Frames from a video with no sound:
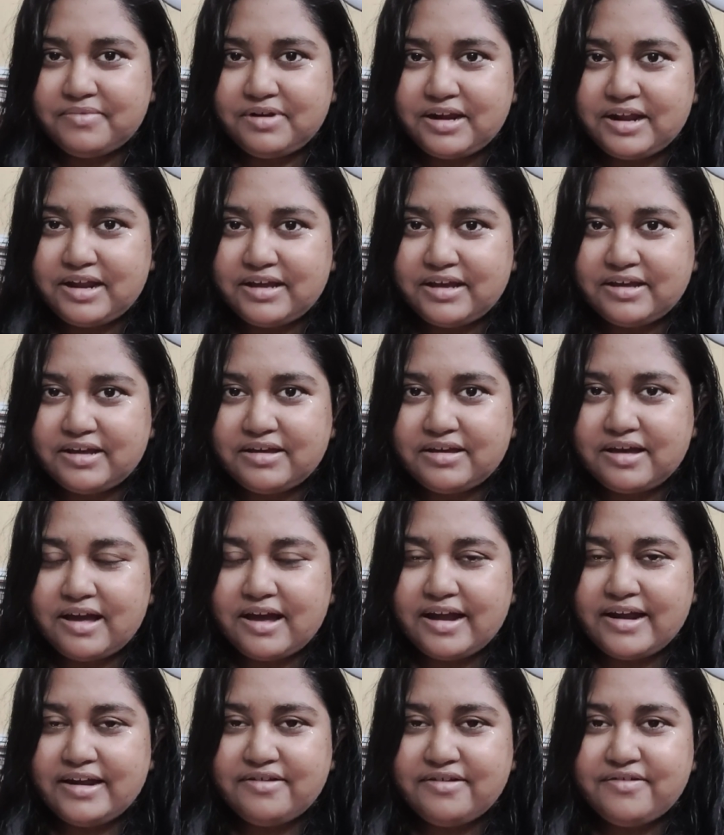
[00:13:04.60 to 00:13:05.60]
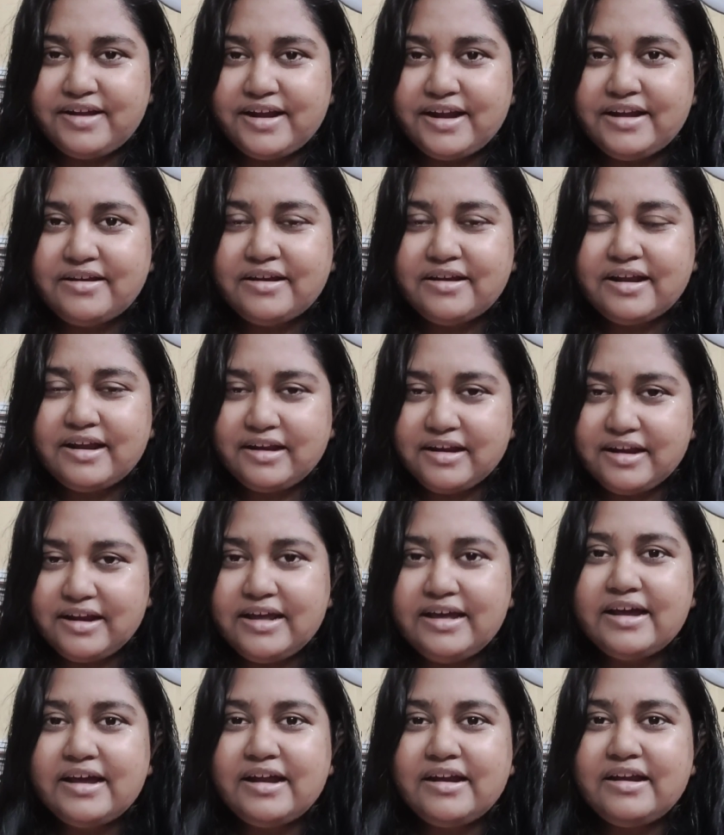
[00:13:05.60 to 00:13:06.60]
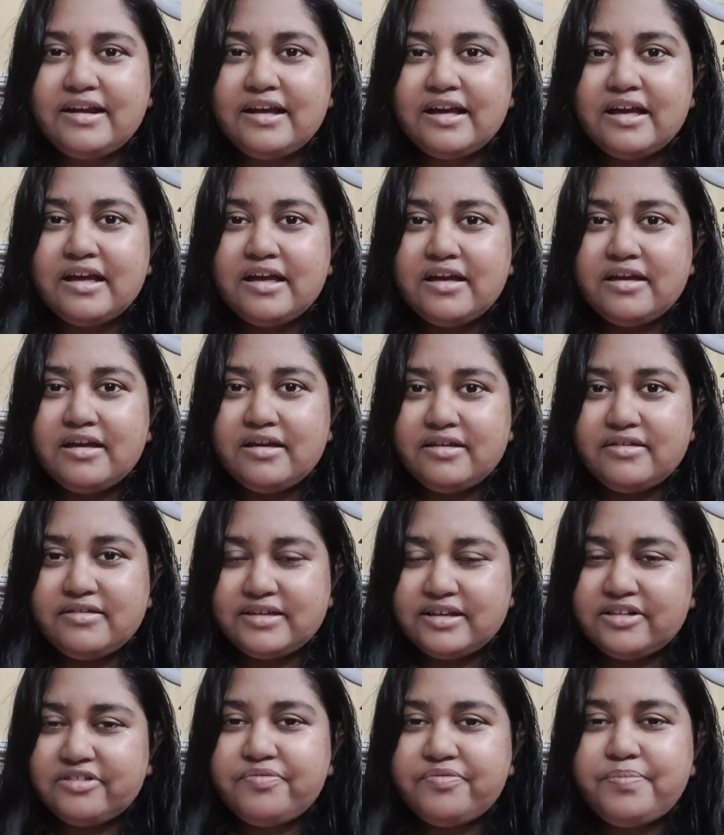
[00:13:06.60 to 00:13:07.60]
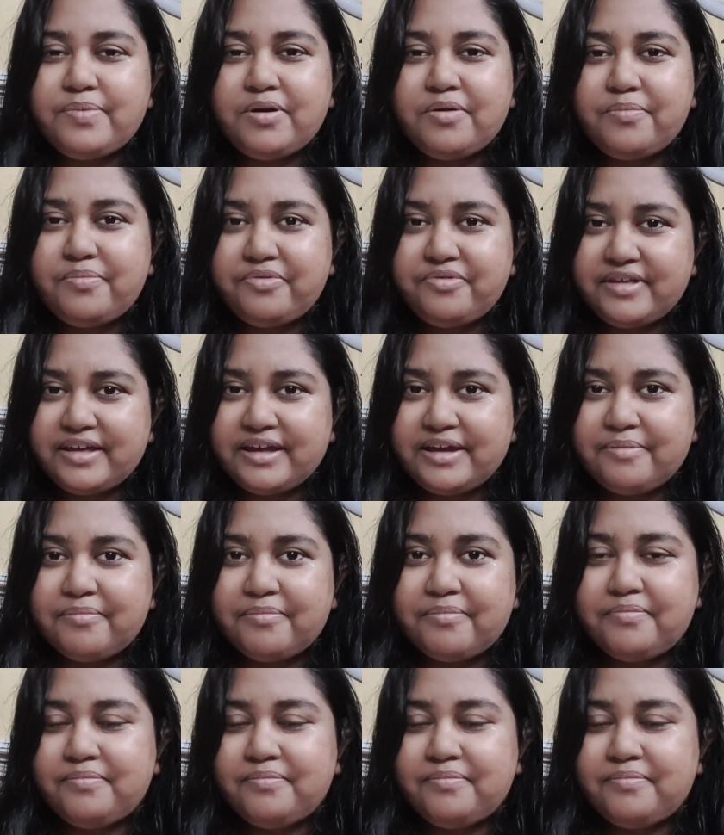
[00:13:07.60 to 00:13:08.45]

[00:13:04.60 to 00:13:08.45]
Like, I treat indie and self-pub same.